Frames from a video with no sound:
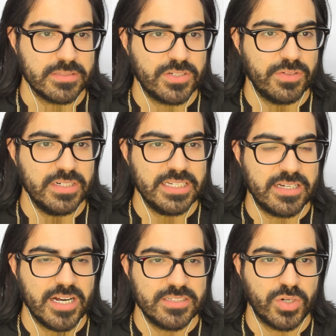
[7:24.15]
Currently,
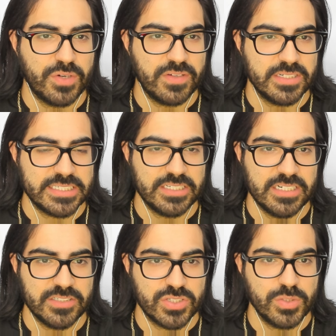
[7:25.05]
Kaizer overall
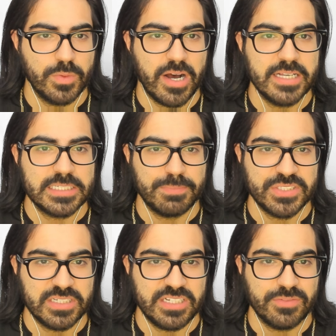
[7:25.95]
strength is too high,
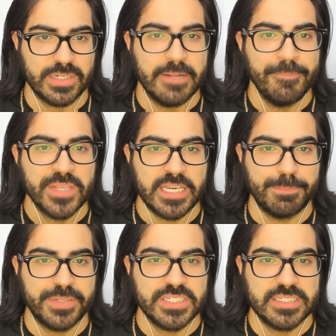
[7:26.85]
especially when he
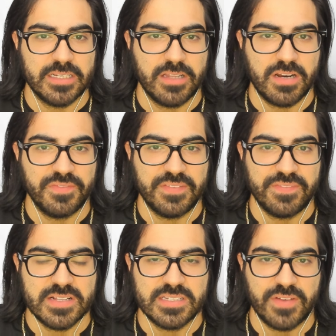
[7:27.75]
purchases a lot of
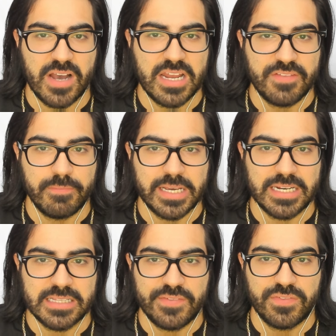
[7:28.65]
defensive items, making
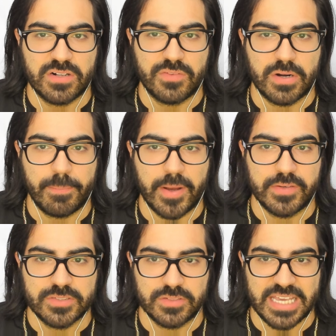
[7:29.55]
it difficult for
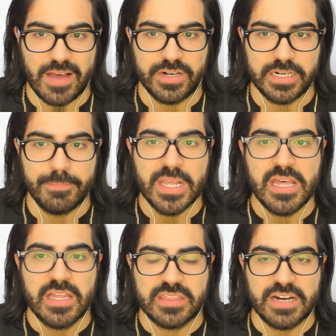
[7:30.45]
opponents to counter him.
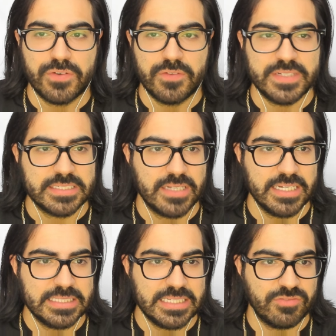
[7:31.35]
Therefore, we
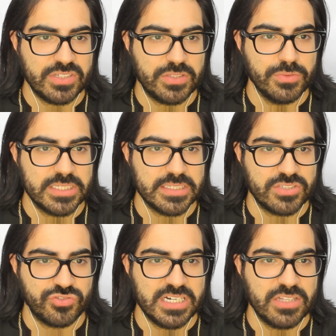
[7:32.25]
slightly reduce his
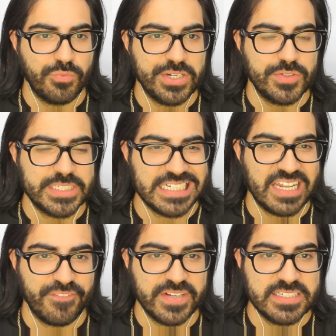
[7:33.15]
strength when using
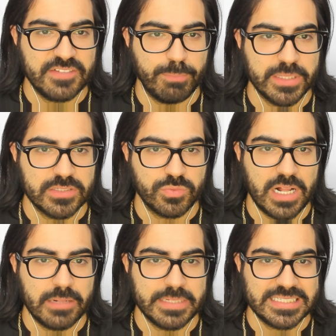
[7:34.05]
defensive builds
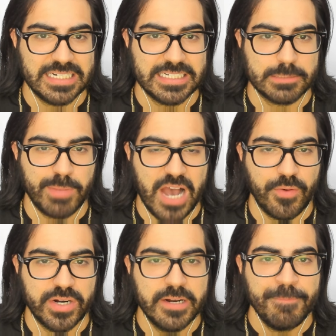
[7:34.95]
while maintaining his
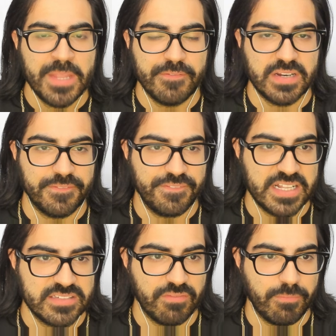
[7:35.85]
power with
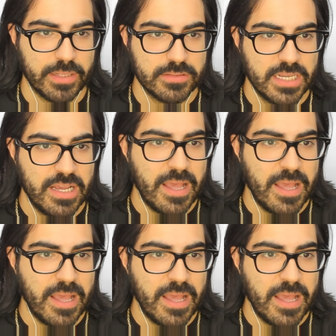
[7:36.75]
offensive builds.